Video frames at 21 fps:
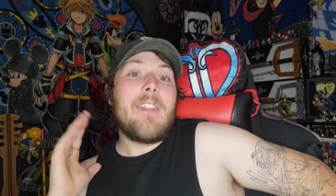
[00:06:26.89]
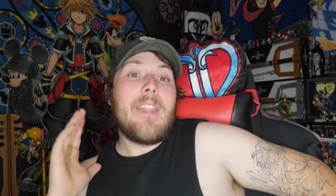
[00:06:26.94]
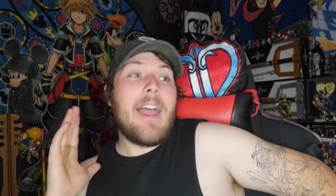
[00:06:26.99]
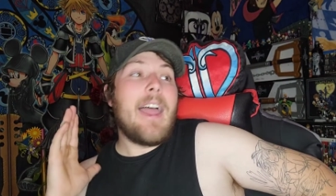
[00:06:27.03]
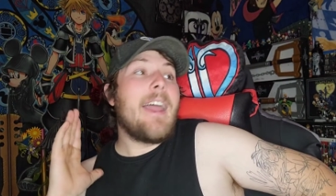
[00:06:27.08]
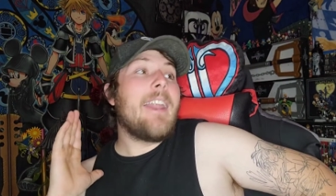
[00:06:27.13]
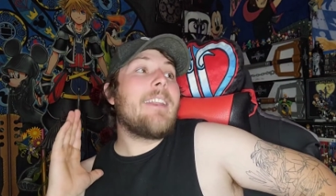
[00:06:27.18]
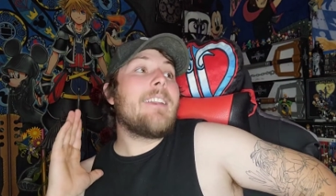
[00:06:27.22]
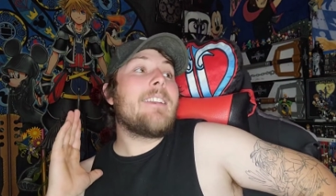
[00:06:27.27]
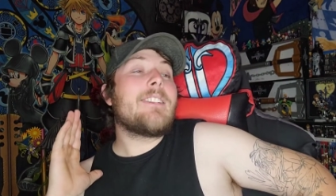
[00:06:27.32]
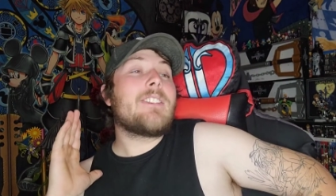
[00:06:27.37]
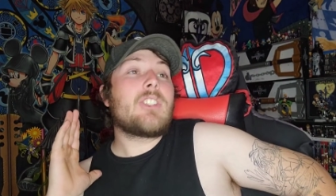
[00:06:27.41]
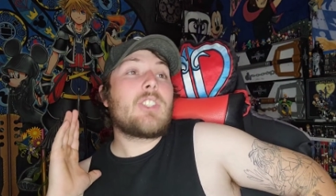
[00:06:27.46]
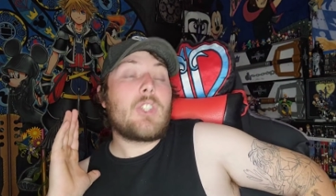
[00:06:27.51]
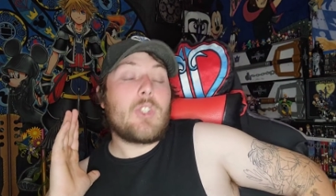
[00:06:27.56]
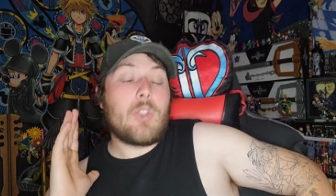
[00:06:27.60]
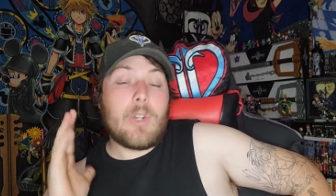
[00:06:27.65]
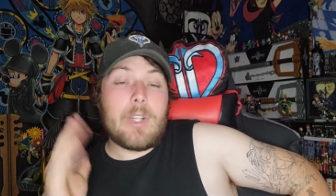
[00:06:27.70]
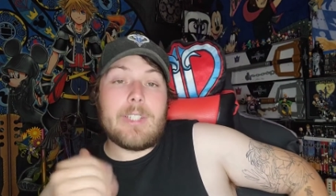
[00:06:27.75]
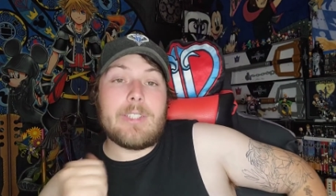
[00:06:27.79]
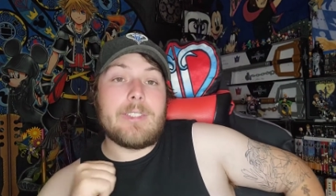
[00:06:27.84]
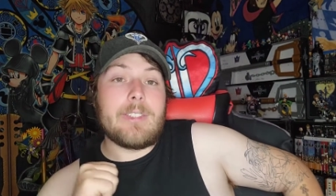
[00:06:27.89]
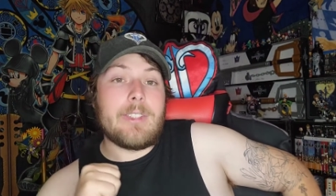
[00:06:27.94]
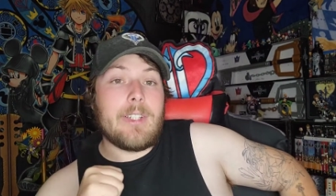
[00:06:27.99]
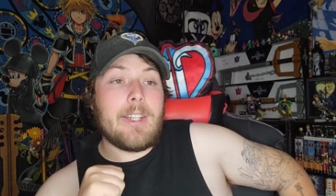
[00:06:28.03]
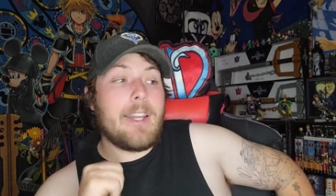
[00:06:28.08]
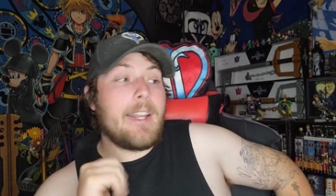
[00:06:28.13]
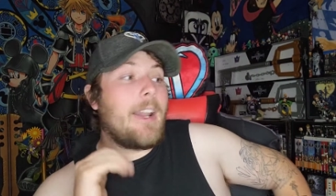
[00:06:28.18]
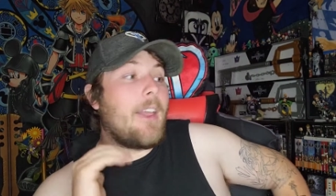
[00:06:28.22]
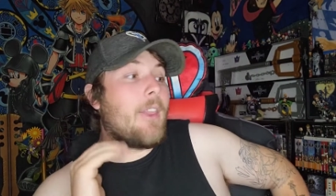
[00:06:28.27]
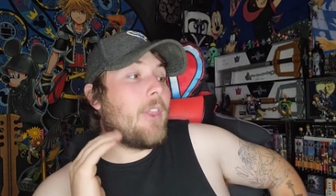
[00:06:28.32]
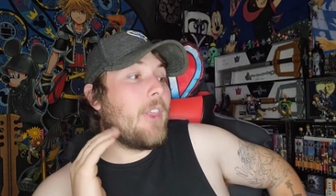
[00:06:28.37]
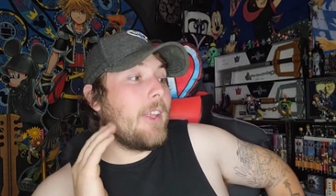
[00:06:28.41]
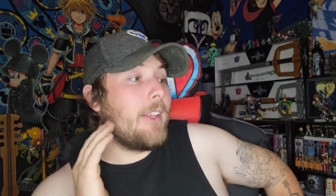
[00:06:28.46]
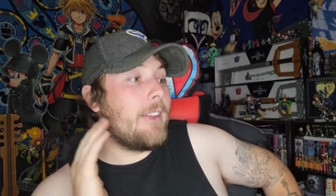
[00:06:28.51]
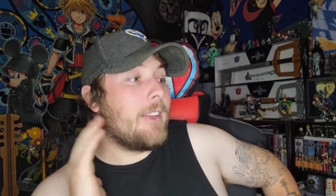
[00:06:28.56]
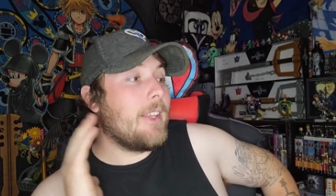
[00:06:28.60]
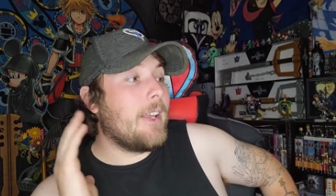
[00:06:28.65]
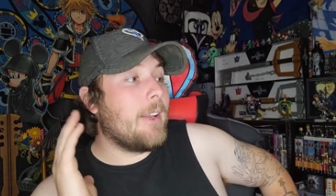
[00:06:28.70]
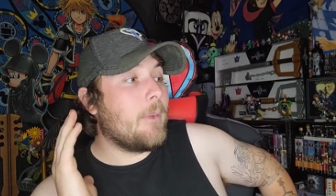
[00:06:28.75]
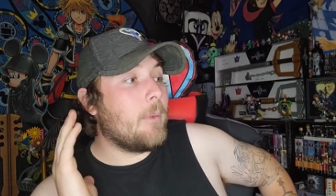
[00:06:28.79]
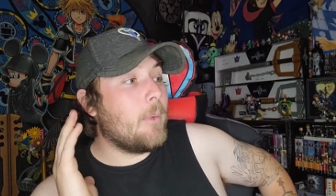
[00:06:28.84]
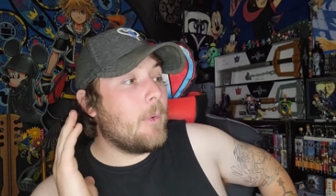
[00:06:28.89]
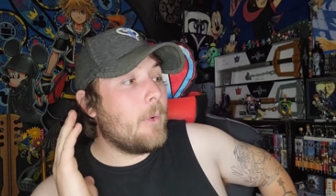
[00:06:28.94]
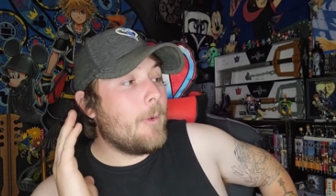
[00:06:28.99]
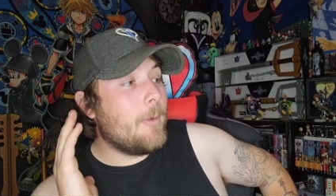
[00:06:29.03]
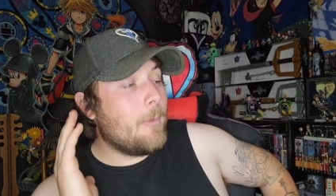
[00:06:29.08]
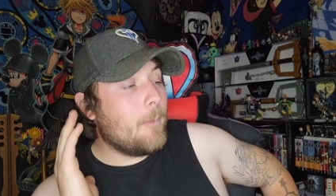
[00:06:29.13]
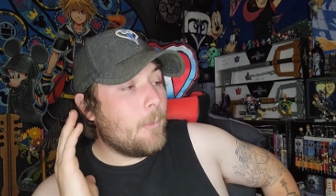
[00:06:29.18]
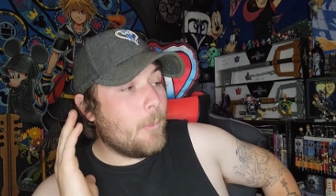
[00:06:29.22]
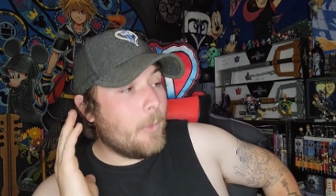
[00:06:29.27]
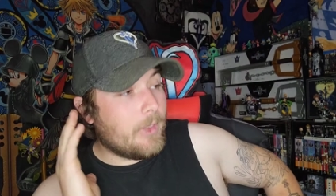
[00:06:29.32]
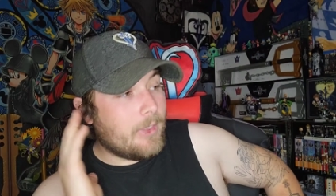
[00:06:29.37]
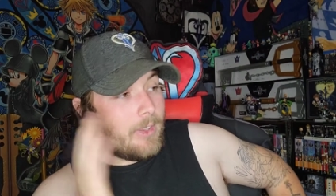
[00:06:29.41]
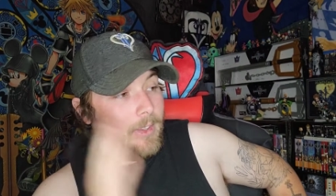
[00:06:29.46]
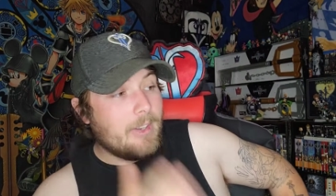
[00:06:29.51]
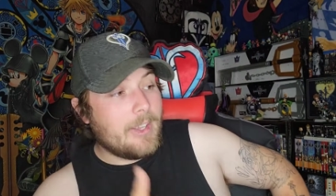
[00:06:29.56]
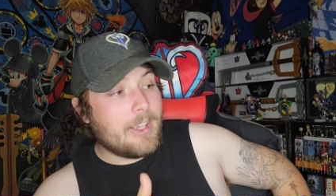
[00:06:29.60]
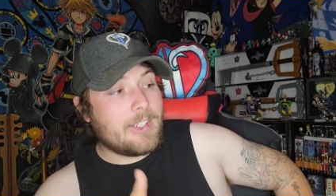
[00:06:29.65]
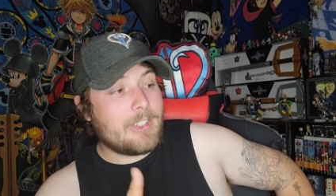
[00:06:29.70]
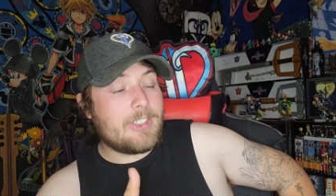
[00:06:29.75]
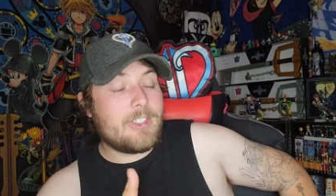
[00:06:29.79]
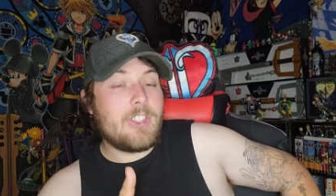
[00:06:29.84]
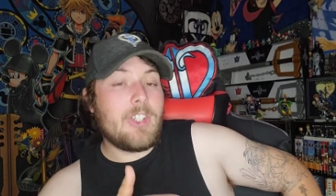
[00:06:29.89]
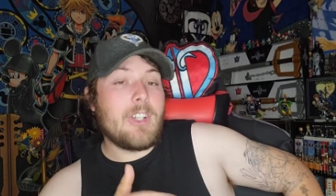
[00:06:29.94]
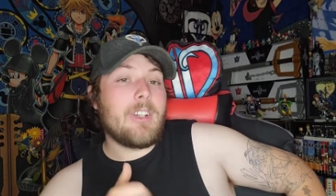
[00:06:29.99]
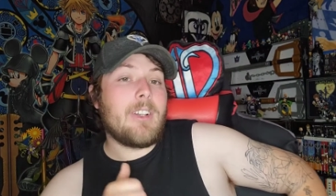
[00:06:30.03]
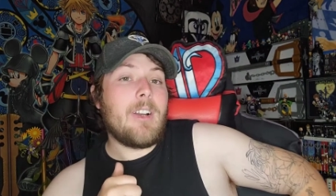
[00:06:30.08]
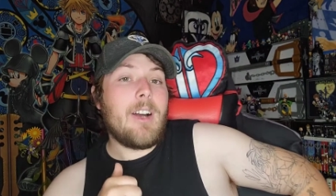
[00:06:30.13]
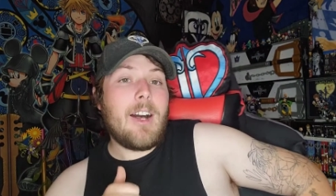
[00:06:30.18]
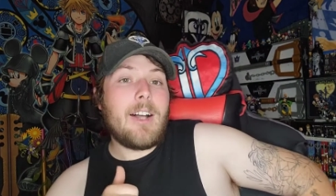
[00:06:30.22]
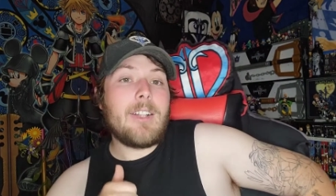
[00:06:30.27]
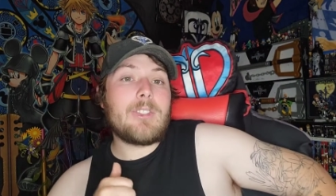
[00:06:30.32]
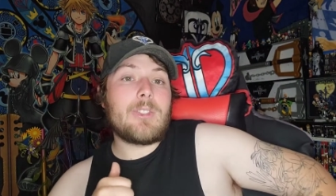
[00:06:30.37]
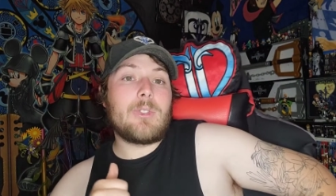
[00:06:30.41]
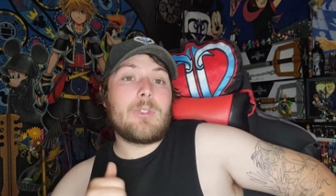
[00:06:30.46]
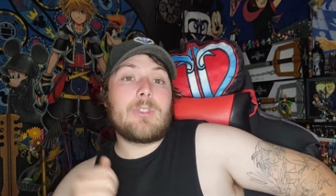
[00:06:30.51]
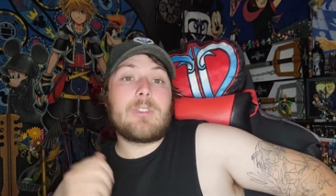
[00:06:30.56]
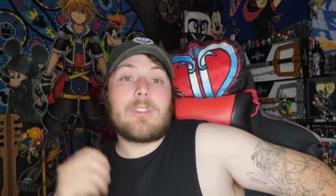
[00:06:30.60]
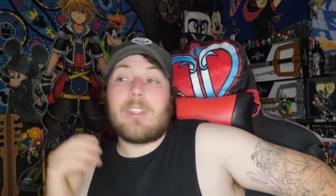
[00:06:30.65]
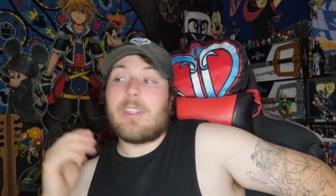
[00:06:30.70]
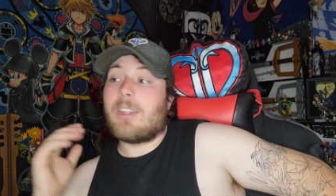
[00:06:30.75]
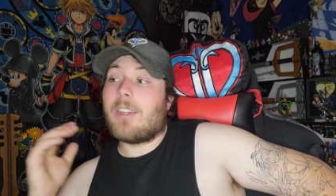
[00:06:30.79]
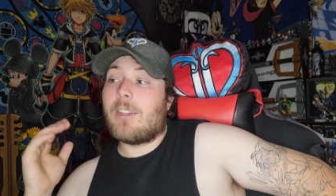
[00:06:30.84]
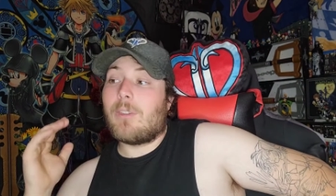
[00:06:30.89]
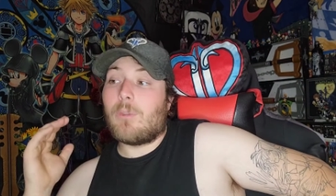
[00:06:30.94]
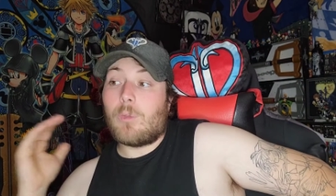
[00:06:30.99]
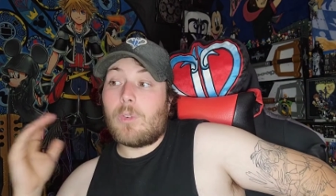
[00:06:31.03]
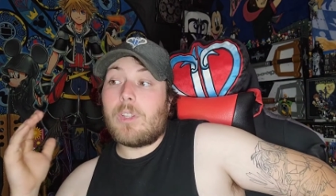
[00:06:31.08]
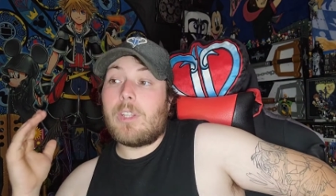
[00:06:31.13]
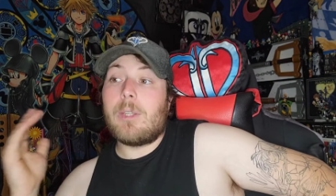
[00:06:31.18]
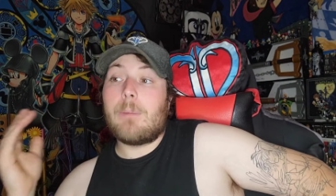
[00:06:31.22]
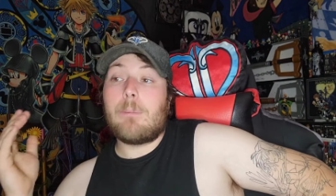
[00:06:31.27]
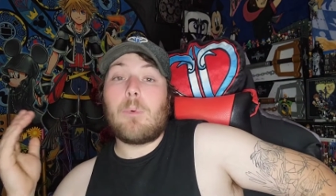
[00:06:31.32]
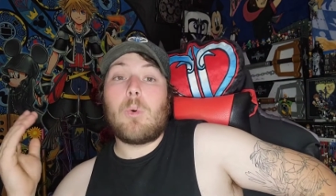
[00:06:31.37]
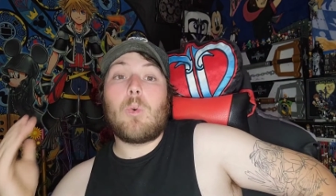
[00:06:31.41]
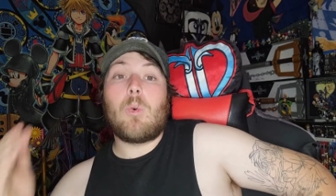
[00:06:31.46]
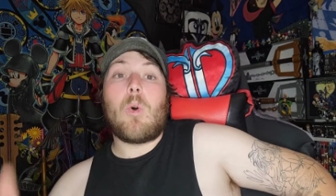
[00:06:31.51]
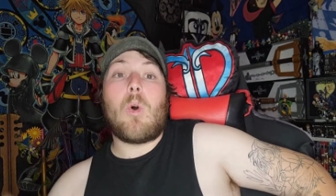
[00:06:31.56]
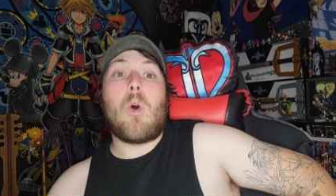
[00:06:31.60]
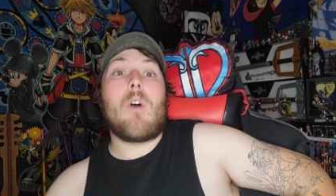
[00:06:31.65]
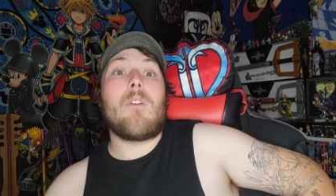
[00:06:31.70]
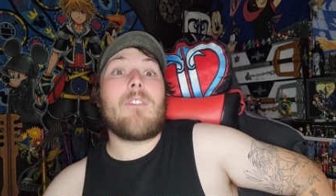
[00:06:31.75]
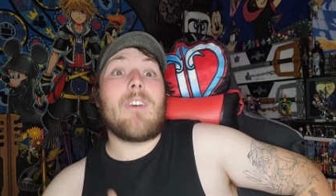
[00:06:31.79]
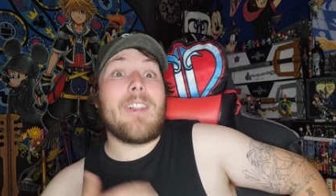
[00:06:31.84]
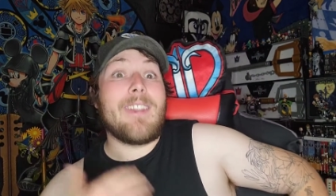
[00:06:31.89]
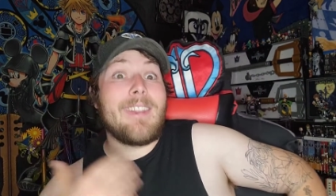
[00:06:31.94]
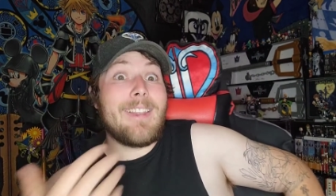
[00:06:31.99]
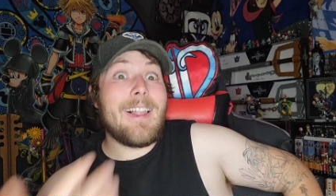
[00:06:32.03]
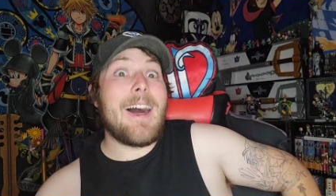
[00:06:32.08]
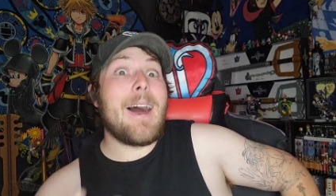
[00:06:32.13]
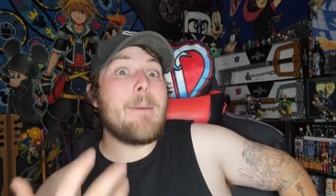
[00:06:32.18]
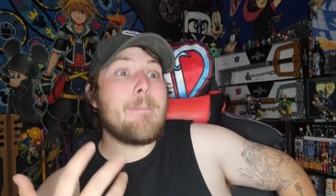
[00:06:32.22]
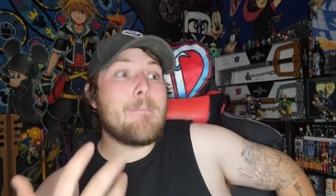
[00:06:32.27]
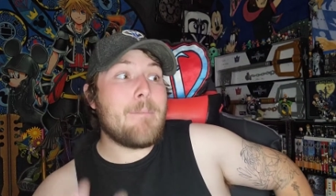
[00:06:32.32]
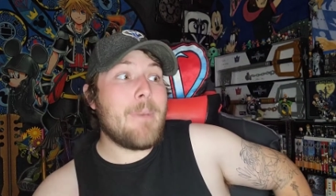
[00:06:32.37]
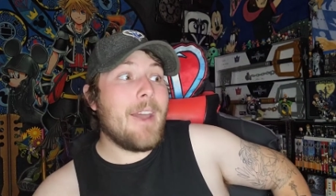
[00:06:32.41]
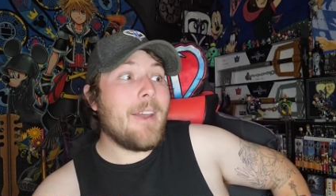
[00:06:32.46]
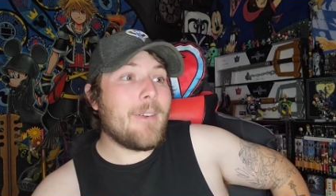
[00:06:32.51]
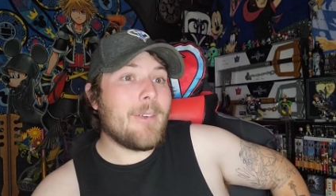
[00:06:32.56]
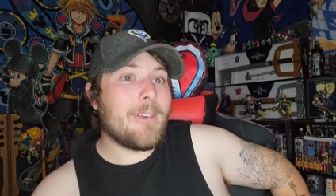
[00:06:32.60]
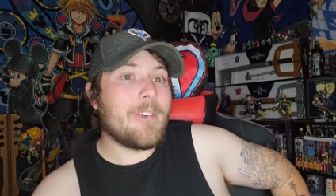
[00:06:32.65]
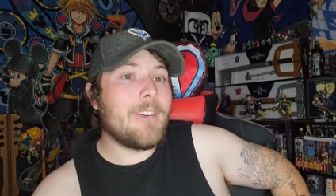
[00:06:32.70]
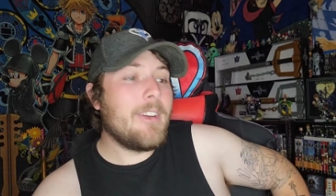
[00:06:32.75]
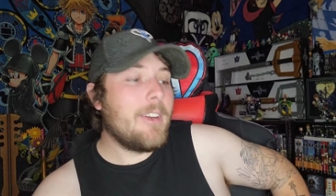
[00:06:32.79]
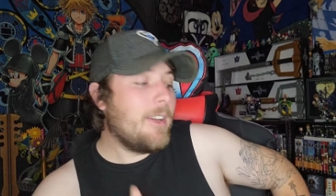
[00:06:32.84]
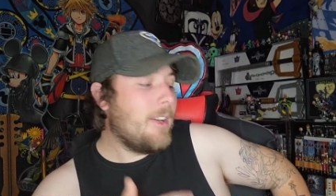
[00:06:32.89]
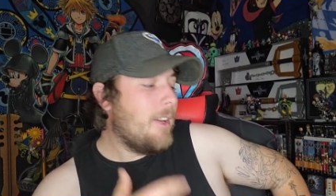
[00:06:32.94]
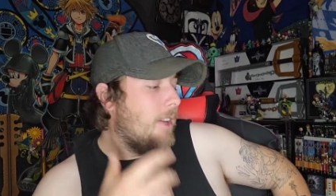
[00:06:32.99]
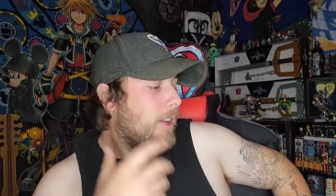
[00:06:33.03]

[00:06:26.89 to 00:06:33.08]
That is crazy, and I think that with the next gen consoles, they can really pull off a lot better